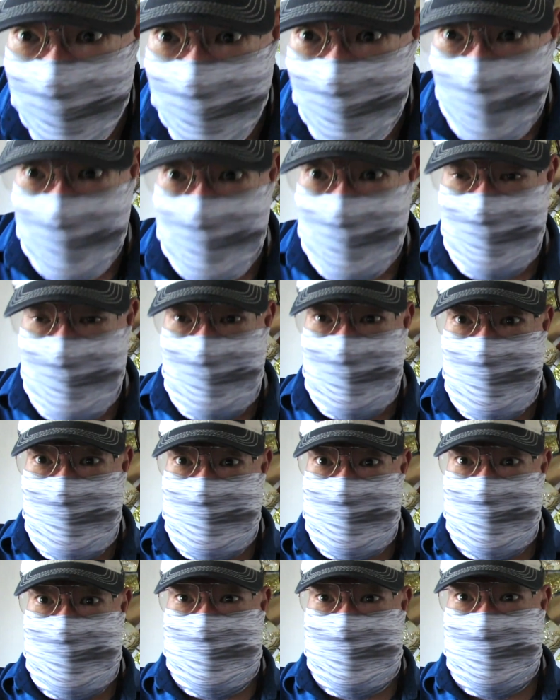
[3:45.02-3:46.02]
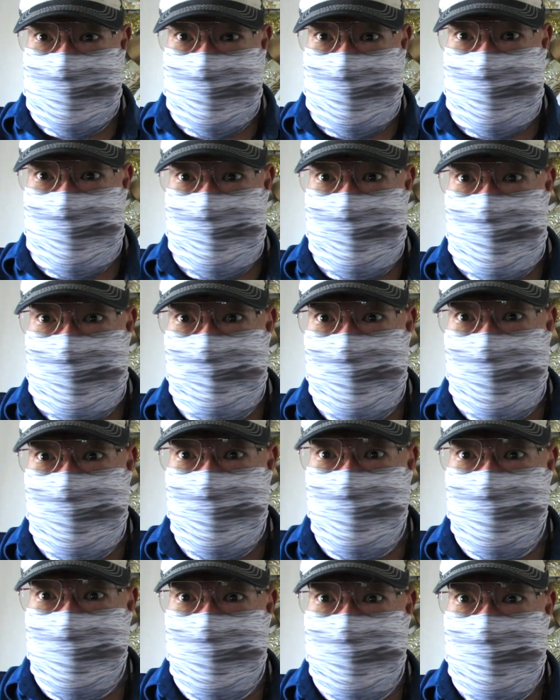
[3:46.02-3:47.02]
I kind of like this. Uh, I've been
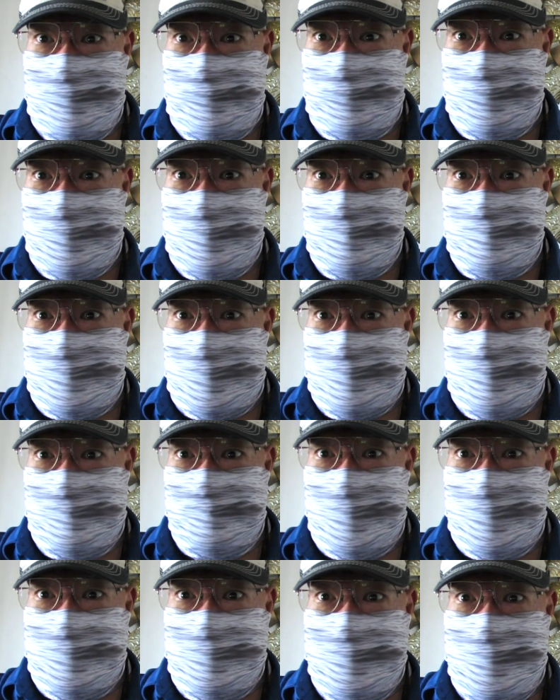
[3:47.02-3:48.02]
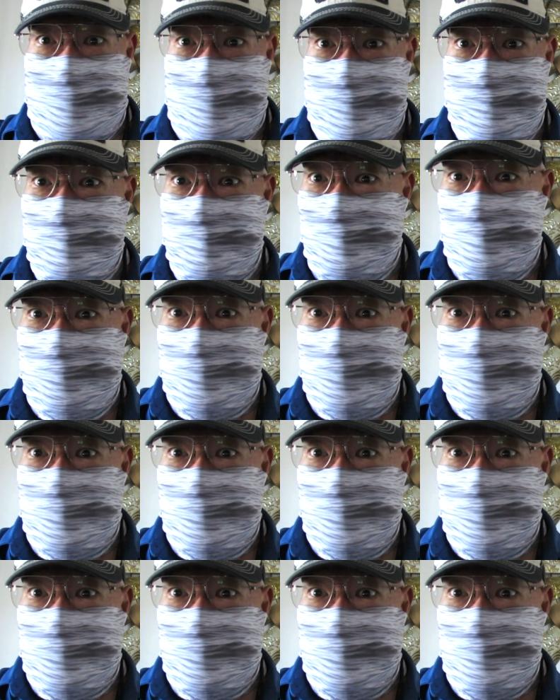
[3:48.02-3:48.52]
using it for about a month now.